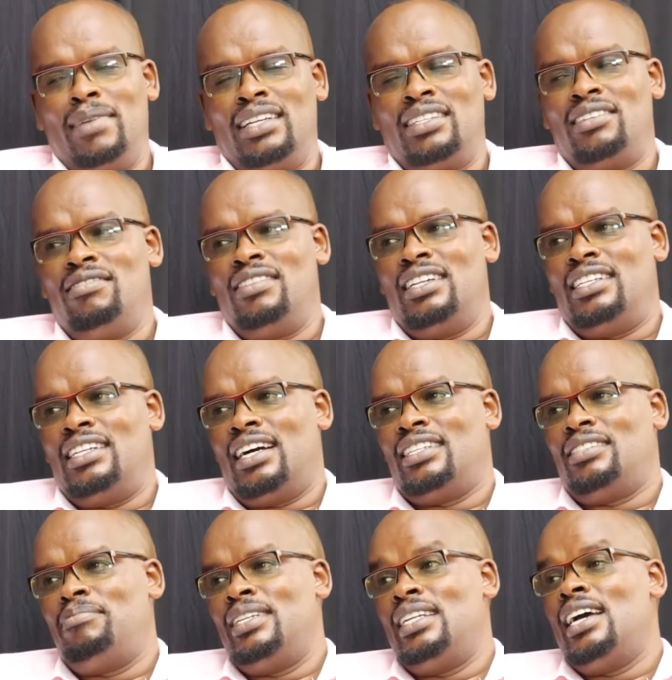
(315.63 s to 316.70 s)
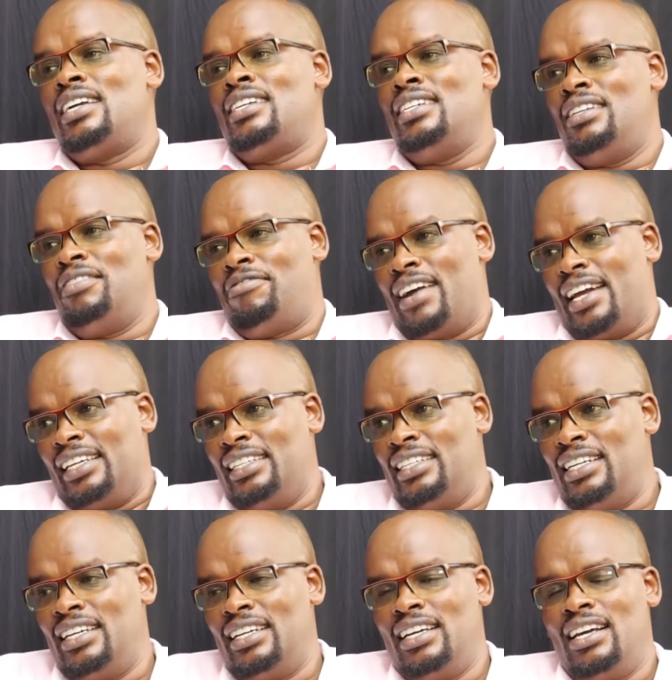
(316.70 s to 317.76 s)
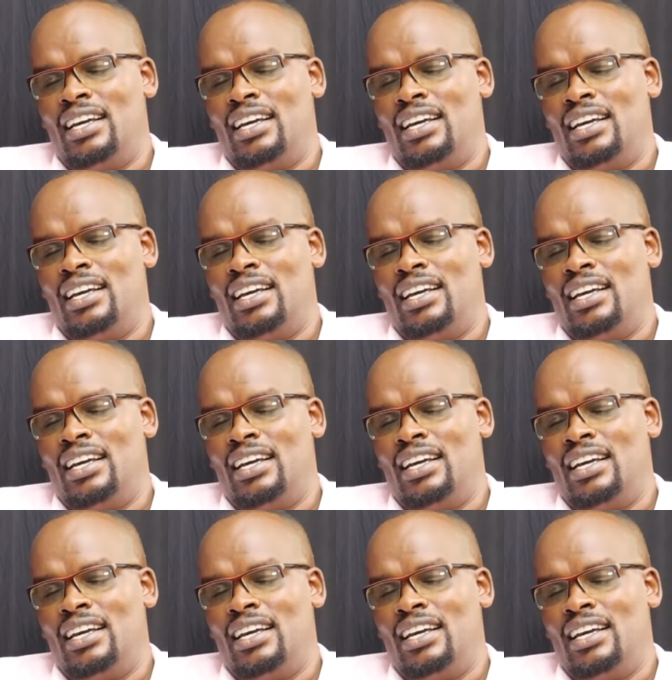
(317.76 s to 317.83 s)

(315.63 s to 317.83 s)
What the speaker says: masculinity has been redefined,